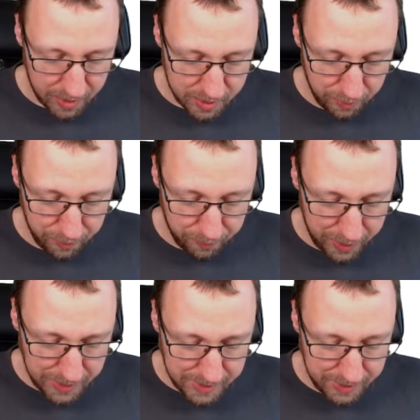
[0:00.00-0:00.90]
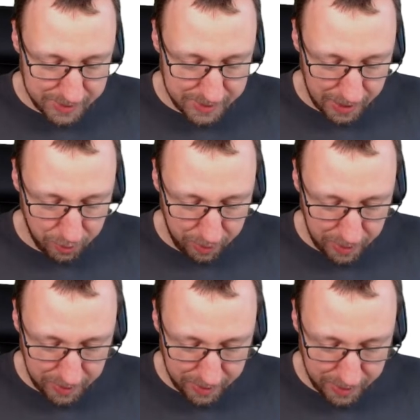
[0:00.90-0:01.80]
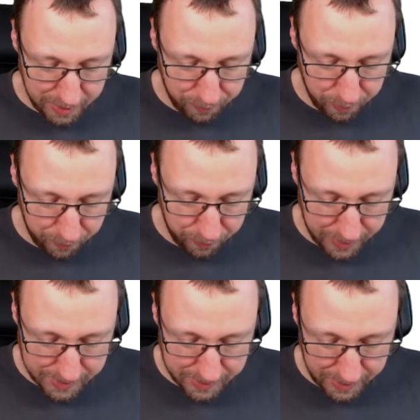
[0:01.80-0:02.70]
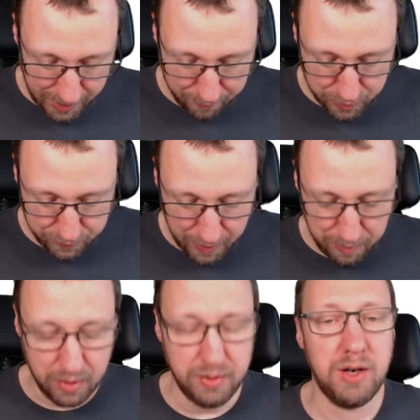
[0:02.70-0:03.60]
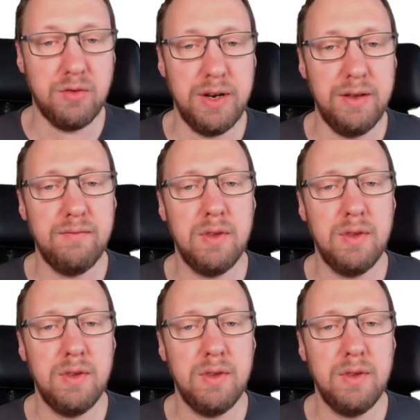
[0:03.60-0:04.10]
So if we fix the design rate and if we fix an average variable node degree,